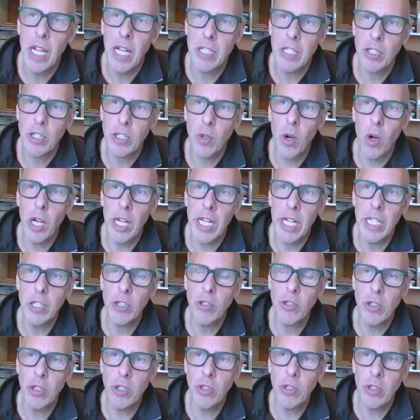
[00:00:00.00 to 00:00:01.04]
And so I
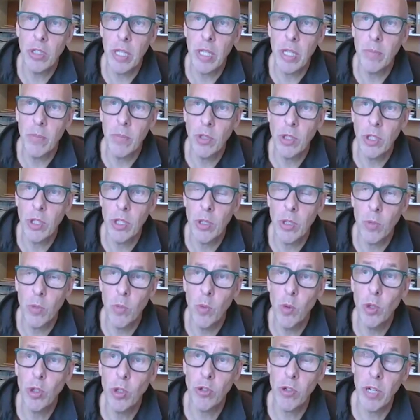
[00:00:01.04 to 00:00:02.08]
introduced them to
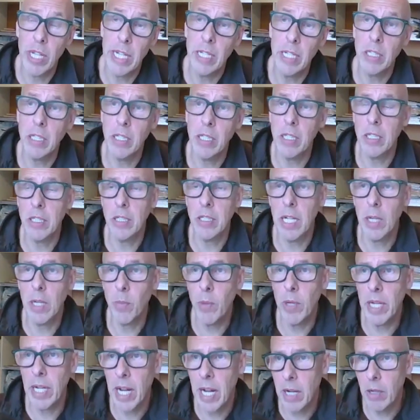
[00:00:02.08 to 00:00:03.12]
WaterAid, and they
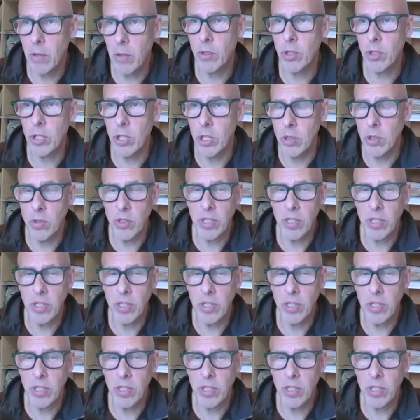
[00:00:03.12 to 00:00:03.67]
went out to